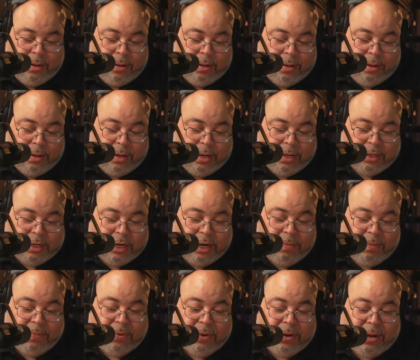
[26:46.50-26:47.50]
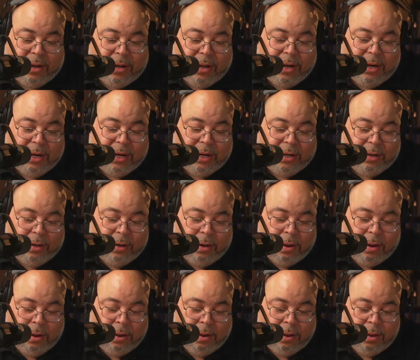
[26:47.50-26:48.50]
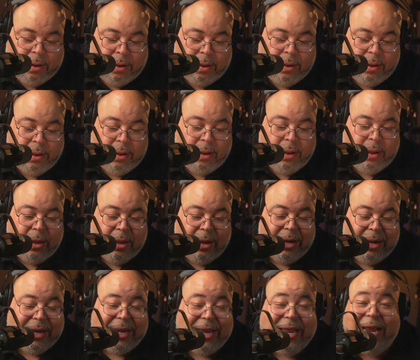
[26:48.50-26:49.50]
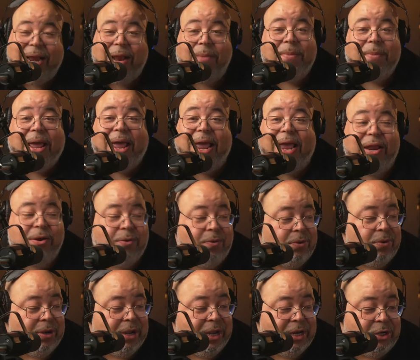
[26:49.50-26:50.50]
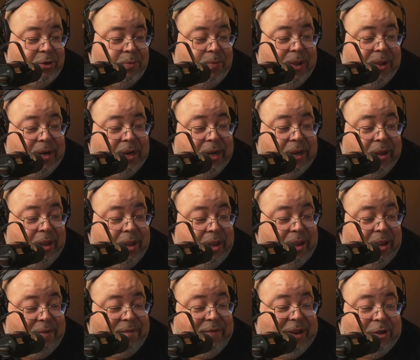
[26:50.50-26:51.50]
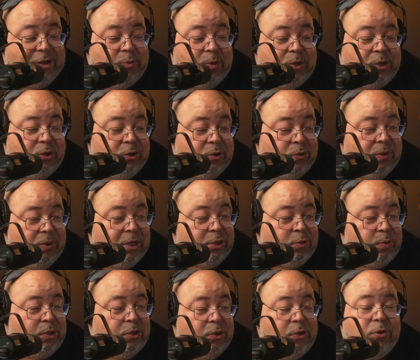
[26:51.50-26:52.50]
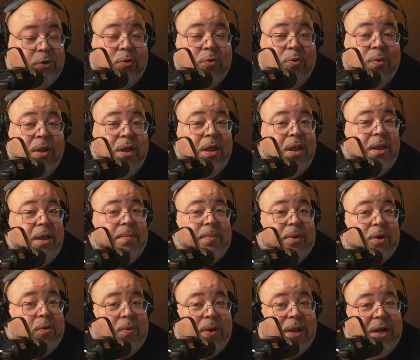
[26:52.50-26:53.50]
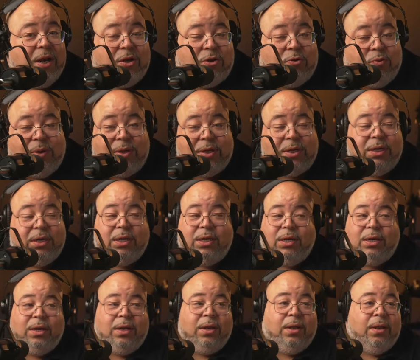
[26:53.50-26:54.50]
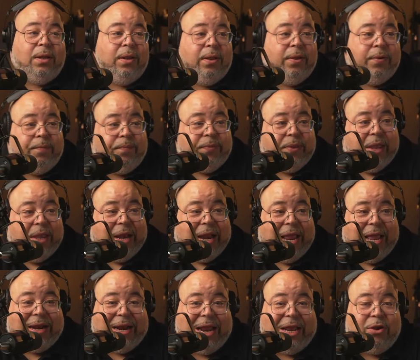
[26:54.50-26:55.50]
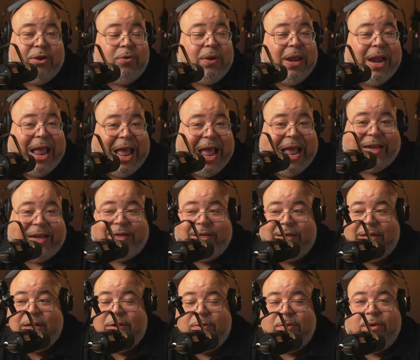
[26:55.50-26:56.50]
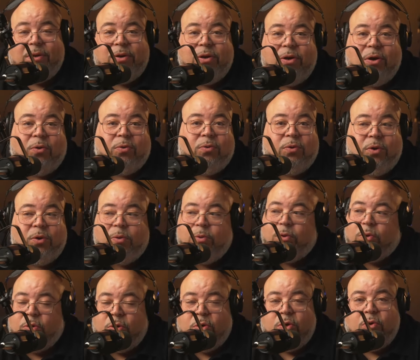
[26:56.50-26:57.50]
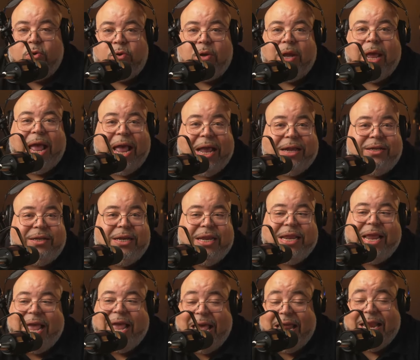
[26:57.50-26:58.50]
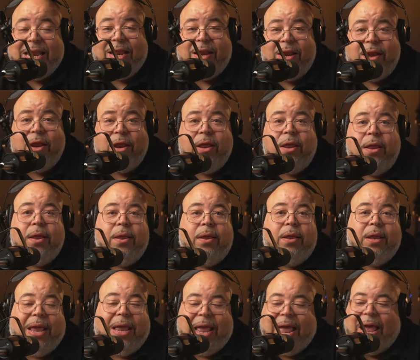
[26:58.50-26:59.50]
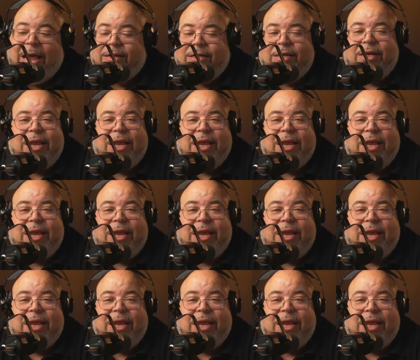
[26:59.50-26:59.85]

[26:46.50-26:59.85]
Let's keep it a hundred. And again, I'm not hating on you. Get your money. If that's what you do. That's what you do. But don't get it twisted and act like you could actually, you know, you could actually edit actually